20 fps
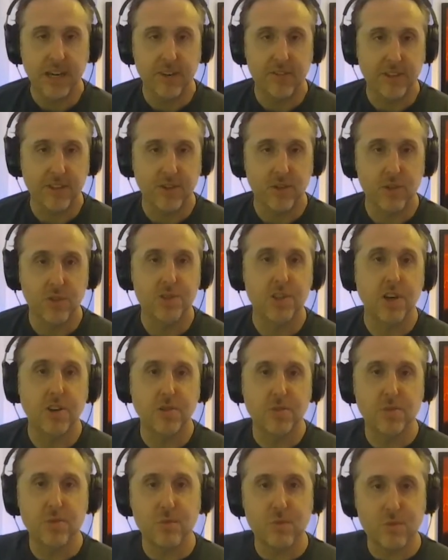having
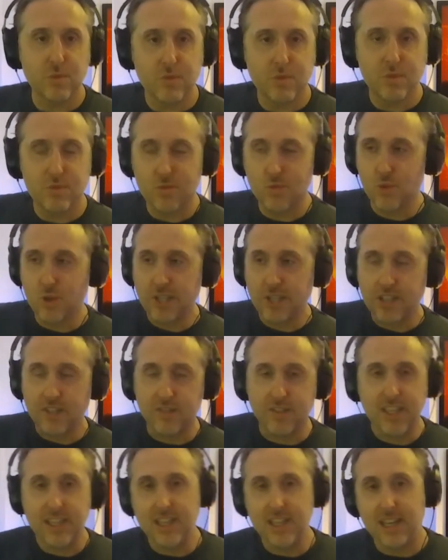also
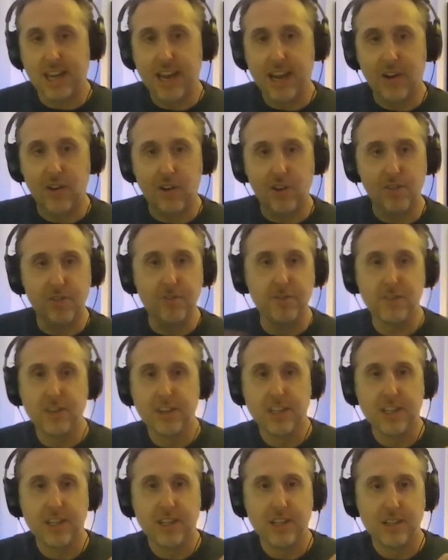weaved in and out of
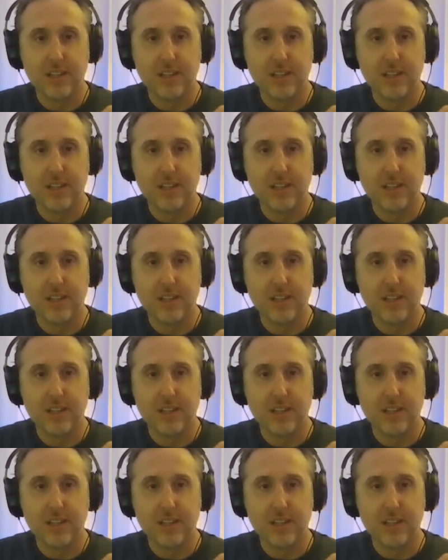